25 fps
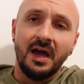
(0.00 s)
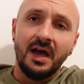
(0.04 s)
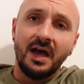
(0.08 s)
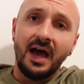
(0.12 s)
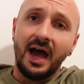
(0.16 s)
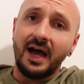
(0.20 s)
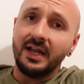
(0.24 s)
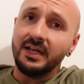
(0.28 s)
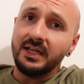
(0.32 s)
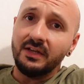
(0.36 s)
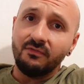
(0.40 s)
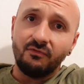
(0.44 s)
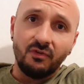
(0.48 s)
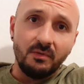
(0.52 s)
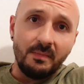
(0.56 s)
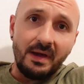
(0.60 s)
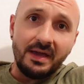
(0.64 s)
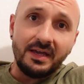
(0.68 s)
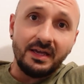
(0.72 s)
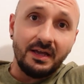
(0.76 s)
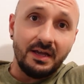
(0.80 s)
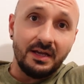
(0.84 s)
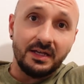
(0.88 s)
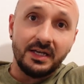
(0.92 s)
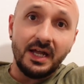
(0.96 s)
And if you're
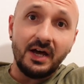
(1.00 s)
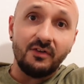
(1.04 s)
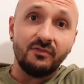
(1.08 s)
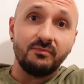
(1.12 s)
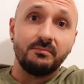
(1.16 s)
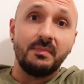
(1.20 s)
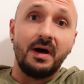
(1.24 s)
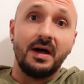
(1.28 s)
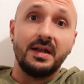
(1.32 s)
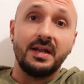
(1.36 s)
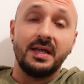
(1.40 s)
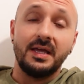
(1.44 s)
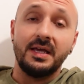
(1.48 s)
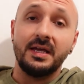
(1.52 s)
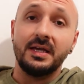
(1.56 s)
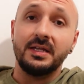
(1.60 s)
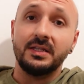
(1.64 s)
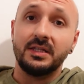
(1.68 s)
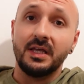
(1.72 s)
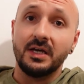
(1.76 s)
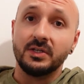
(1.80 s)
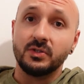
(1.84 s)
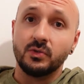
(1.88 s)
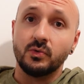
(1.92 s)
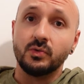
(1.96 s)
making enough money, it
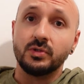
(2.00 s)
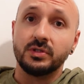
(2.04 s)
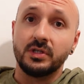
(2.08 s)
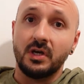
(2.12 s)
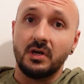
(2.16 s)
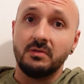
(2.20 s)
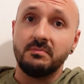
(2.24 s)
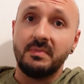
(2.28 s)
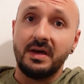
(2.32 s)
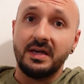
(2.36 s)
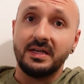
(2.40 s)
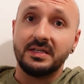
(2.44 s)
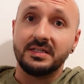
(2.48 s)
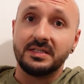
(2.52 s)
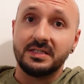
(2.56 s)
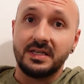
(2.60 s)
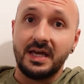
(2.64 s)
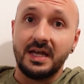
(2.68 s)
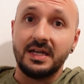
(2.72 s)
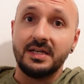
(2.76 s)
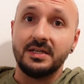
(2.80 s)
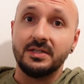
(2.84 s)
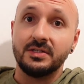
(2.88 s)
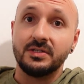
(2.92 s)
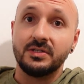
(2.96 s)
does also make
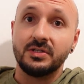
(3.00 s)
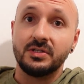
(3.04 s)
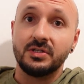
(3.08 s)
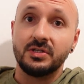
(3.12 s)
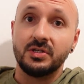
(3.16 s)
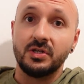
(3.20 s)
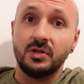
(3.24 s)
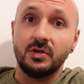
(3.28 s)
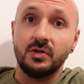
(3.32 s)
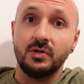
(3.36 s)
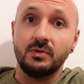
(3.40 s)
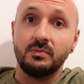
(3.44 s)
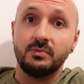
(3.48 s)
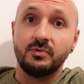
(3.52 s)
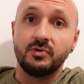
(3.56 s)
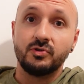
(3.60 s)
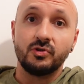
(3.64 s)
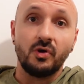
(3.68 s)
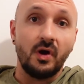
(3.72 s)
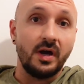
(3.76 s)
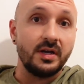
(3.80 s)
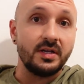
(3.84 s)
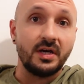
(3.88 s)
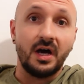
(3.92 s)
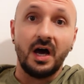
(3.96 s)
sense to
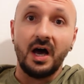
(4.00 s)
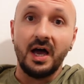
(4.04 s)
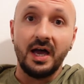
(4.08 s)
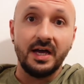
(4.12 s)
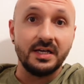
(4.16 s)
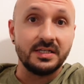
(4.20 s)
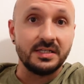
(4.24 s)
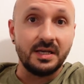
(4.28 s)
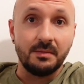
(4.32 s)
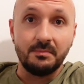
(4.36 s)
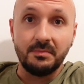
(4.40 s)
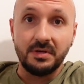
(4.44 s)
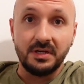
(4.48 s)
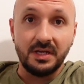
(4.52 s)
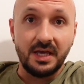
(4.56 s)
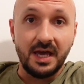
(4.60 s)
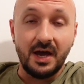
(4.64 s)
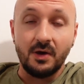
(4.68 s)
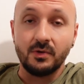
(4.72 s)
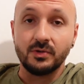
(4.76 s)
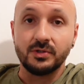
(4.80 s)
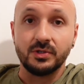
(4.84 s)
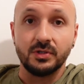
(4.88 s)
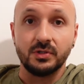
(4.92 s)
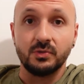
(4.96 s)
try to hire somebody
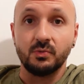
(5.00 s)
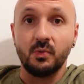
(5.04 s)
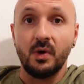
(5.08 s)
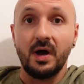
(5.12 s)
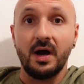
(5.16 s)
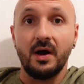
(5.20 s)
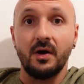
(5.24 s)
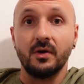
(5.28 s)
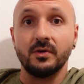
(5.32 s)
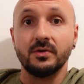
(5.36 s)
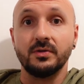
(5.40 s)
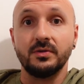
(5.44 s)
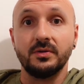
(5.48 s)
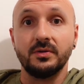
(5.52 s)
else as well,